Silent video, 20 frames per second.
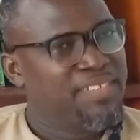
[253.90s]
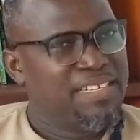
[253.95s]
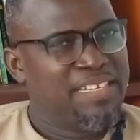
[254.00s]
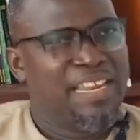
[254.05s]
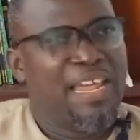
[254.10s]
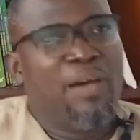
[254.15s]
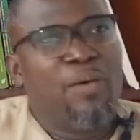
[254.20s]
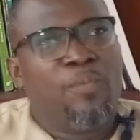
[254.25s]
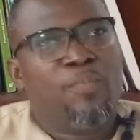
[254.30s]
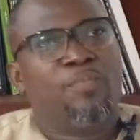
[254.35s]

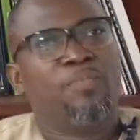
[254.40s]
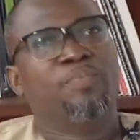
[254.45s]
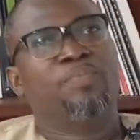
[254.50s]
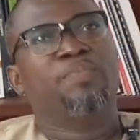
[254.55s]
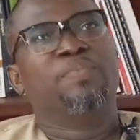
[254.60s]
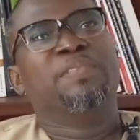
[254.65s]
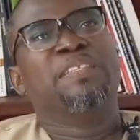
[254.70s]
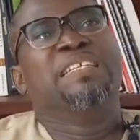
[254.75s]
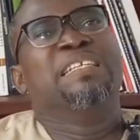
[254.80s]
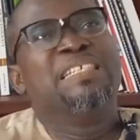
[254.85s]
Now,
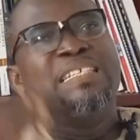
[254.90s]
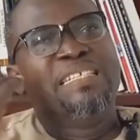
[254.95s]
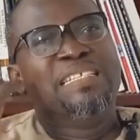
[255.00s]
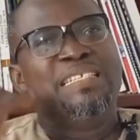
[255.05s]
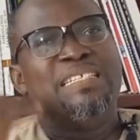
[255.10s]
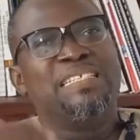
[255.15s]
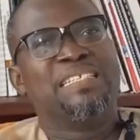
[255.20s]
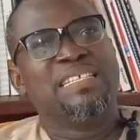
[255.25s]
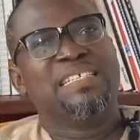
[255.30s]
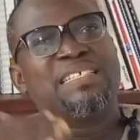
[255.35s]

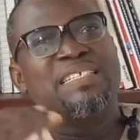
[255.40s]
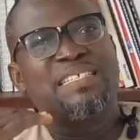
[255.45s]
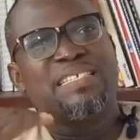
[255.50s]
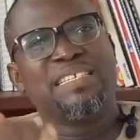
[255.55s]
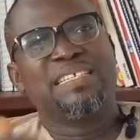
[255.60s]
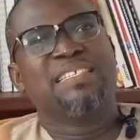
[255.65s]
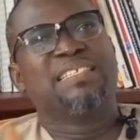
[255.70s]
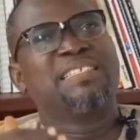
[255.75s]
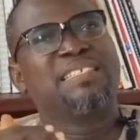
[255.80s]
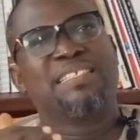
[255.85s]
this
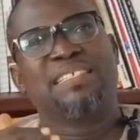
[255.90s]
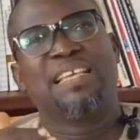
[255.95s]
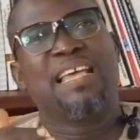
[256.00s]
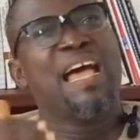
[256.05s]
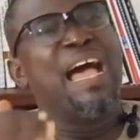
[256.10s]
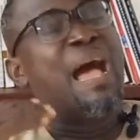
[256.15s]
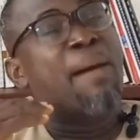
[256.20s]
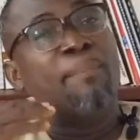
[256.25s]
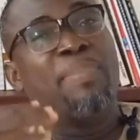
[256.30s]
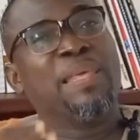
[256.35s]
is
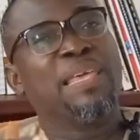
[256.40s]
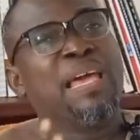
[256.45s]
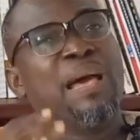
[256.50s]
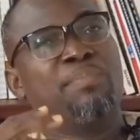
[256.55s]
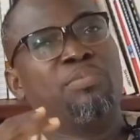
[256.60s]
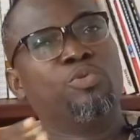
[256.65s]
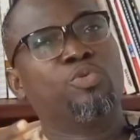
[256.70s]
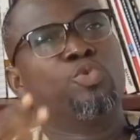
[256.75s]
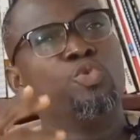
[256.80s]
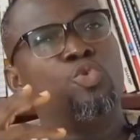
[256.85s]

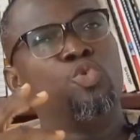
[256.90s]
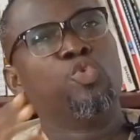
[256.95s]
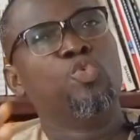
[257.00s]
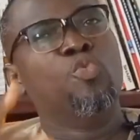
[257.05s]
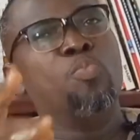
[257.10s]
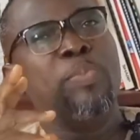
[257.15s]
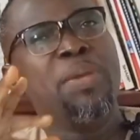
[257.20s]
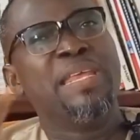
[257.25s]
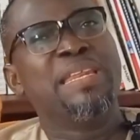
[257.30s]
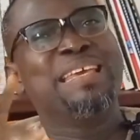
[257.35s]
applicable to 2
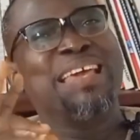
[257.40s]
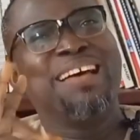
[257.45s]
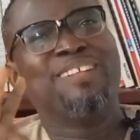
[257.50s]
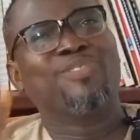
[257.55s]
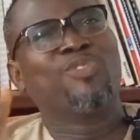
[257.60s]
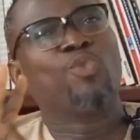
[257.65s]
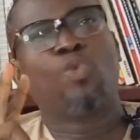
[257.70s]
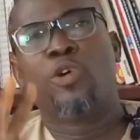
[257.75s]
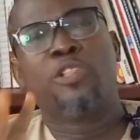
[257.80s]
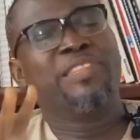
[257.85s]
main
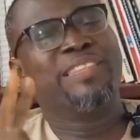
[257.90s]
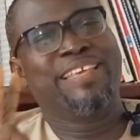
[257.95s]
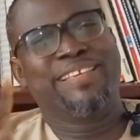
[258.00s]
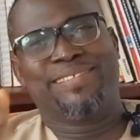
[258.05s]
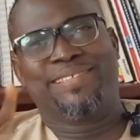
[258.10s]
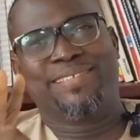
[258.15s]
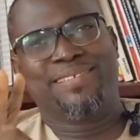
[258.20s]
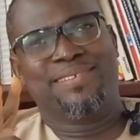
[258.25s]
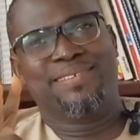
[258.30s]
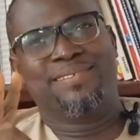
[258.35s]

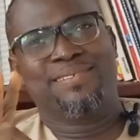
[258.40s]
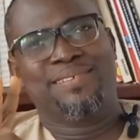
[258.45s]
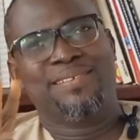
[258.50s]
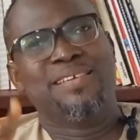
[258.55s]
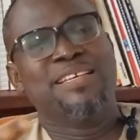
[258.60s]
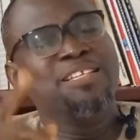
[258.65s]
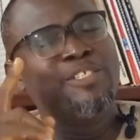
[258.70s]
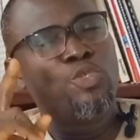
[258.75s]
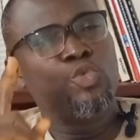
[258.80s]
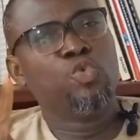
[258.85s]
contexts.
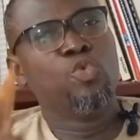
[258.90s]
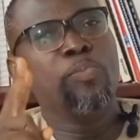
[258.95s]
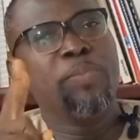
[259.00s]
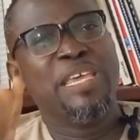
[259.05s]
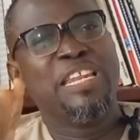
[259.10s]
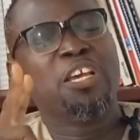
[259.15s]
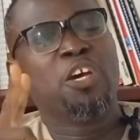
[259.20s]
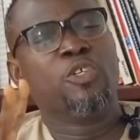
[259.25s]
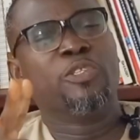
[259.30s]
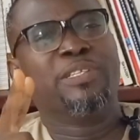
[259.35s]
2
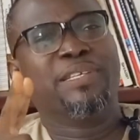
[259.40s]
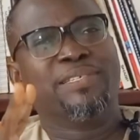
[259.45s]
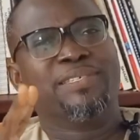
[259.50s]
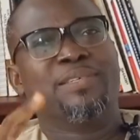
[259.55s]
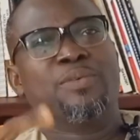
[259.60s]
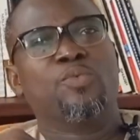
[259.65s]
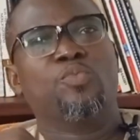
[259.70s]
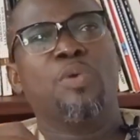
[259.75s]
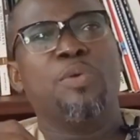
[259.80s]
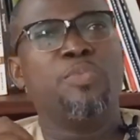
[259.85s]
main
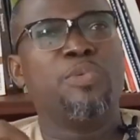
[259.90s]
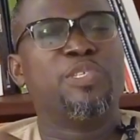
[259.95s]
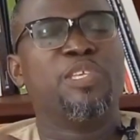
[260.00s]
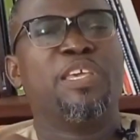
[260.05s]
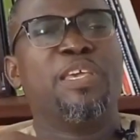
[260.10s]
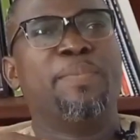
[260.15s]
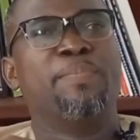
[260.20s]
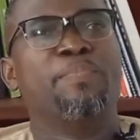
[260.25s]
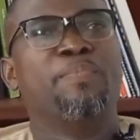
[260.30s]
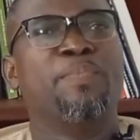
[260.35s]
contexts. When we
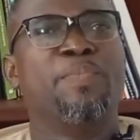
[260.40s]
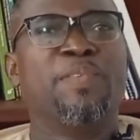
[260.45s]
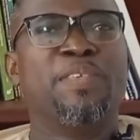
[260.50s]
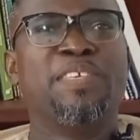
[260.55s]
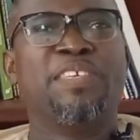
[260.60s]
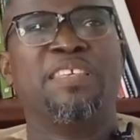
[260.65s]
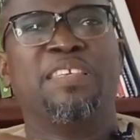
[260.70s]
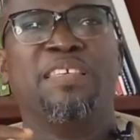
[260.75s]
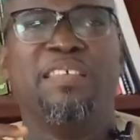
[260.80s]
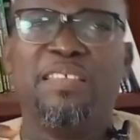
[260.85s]
say
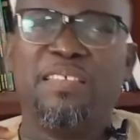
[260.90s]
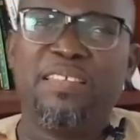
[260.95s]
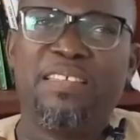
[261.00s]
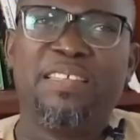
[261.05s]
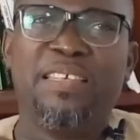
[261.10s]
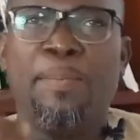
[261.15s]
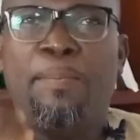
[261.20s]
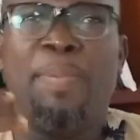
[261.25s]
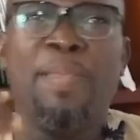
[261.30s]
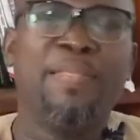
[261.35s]

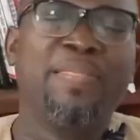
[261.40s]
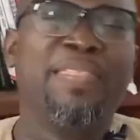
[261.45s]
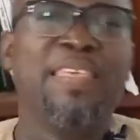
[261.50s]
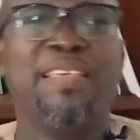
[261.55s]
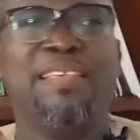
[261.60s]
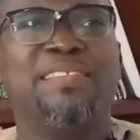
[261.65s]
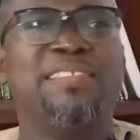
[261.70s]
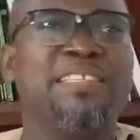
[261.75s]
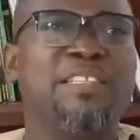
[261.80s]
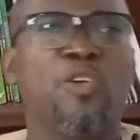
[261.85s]
keeping
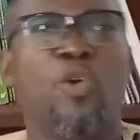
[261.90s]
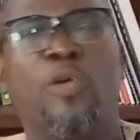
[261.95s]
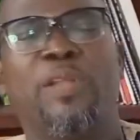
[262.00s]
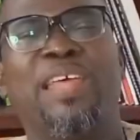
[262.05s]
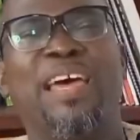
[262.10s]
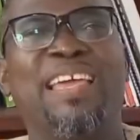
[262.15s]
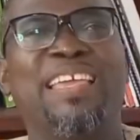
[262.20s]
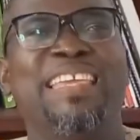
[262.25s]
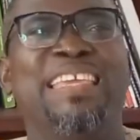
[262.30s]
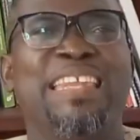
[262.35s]
things in
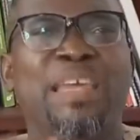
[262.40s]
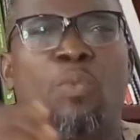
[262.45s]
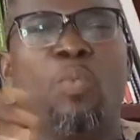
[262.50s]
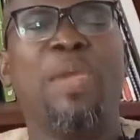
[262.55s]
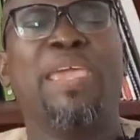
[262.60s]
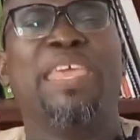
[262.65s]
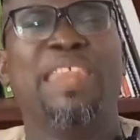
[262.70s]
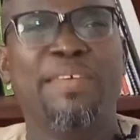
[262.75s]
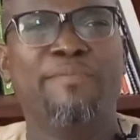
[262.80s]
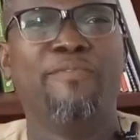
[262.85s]
order in a
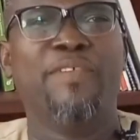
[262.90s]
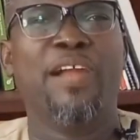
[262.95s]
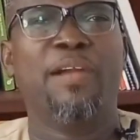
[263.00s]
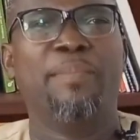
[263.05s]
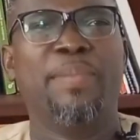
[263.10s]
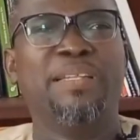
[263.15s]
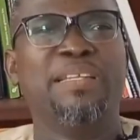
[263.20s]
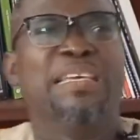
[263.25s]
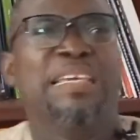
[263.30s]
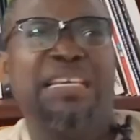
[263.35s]
working
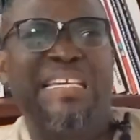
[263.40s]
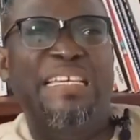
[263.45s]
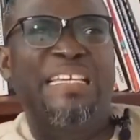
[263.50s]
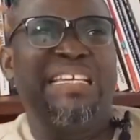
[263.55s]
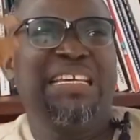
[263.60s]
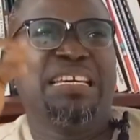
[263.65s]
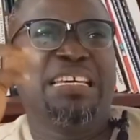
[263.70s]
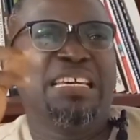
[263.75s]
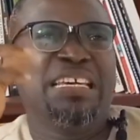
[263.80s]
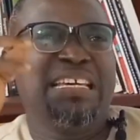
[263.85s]
environment,
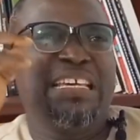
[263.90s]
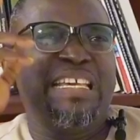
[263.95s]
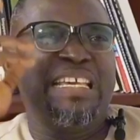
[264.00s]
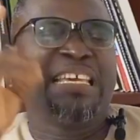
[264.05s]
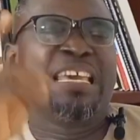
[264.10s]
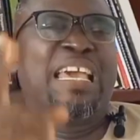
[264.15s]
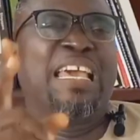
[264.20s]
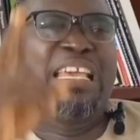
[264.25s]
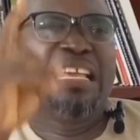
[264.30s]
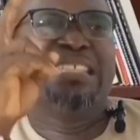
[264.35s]

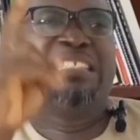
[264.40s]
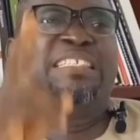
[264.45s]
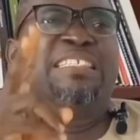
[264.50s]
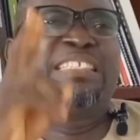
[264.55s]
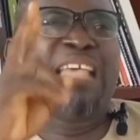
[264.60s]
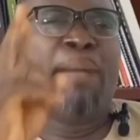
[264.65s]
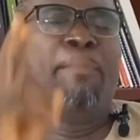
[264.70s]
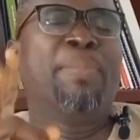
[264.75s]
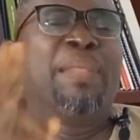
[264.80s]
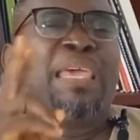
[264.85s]
it is
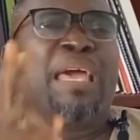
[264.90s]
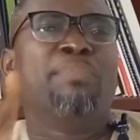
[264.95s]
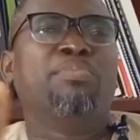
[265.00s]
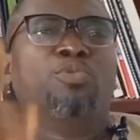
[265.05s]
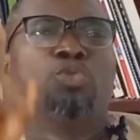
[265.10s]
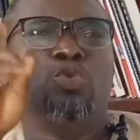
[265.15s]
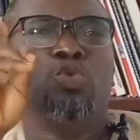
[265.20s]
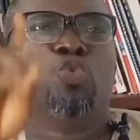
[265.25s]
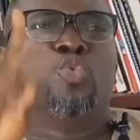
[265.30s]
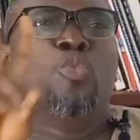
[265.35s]
applicable
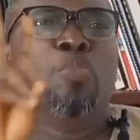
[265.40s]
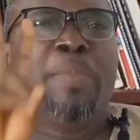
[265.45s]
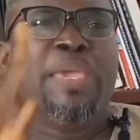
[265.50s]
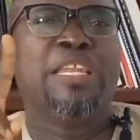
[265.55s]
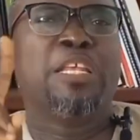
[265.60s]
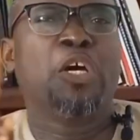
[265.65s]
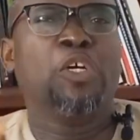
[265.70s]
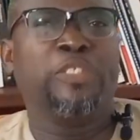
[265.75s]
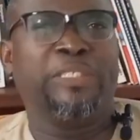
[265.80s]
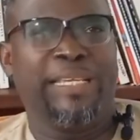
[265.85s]
to 2
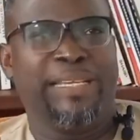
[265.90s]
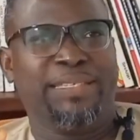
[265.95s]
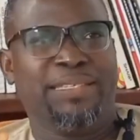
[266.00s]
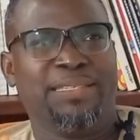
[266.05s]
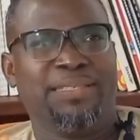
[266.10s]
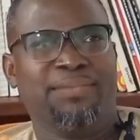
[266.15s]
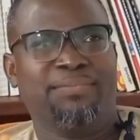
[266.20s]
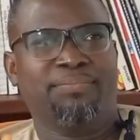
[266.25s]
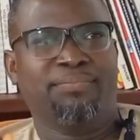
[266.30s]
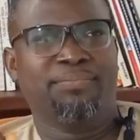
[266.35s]
main
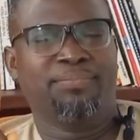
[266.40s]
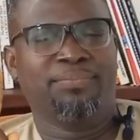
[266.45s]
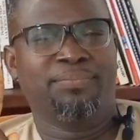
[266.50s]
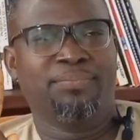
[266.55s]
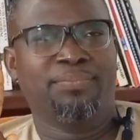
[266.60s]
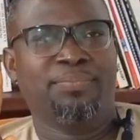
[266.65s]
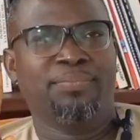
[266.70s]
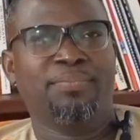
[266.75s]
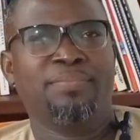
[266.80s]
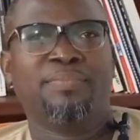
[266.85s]
contexts
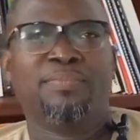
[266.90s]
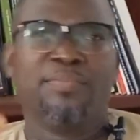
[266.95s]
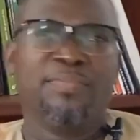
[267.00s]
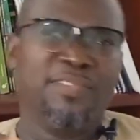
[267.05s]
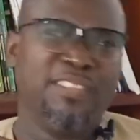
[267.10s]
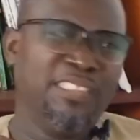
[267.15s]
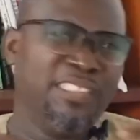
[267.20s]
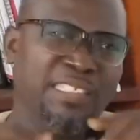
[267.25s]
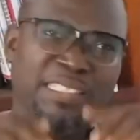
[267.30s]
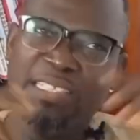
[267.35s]

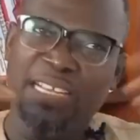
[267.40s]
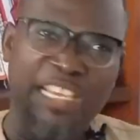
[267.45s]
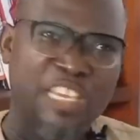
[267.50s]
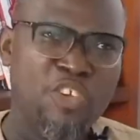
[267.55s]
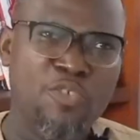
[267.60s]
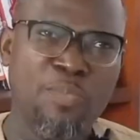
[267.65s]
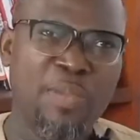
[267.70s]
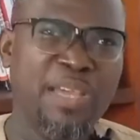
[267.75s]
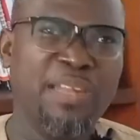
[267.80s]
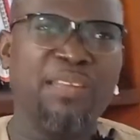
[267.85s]
in the
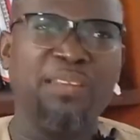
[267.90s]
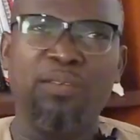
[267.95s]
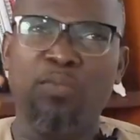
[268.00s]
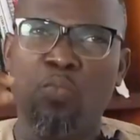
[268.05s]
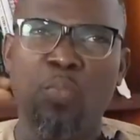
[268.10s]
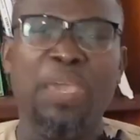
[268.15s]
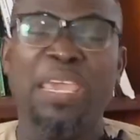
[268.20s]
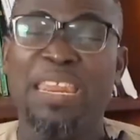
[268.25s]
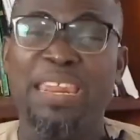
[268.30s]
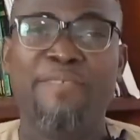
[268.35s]
human
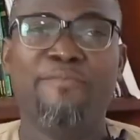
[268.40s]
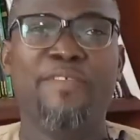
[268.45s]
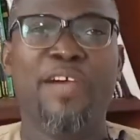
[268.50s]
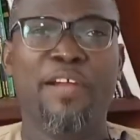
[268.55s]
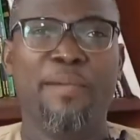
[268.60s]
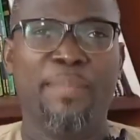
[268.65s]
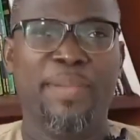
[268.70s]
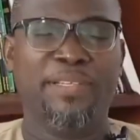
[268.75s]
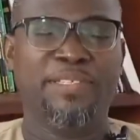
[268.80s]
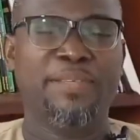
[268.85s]
working
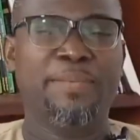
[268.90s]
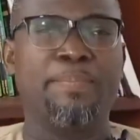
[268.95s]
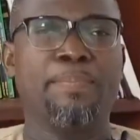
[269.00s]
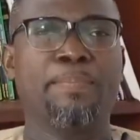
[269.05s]
environment.